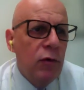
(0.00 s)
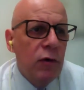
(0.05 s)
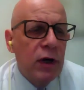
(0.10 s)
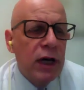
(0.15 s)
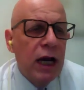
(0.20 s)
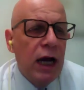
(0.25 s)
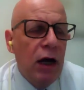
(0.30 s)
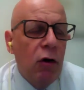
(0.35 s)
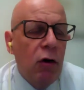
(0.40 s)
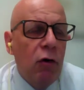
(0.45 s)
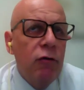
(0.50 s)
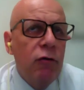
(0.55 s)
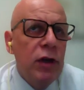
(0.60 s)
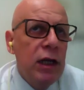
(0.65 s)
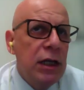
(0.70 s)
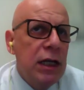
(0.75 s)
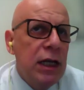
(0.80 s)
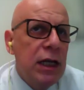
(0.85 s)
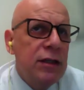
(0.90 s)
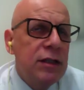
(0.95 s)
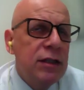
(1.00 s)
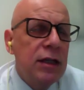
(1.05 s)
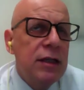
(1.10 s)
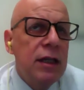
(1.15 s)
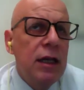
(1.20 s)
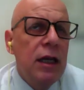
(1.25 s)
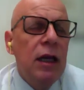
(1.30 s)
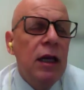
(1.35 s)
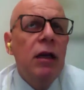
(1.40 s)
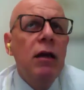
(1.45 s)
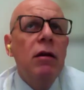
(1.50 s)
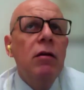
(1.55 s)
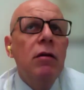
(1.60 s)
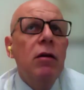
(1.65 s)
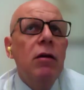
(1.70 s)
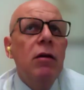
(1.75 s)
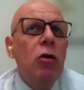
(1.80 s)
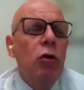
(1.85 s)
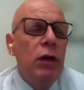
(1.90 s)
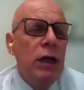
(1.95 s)
kind of ethnicity
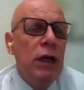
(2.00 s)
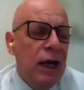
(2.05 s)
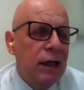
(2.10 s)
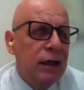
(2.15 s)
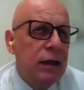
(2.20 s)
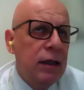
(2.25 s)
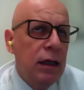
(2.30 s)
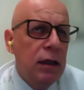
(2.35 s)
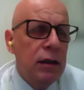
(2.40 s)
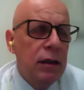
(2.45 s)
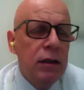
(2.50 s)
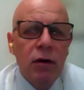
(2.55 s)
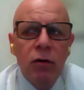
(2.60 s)
connected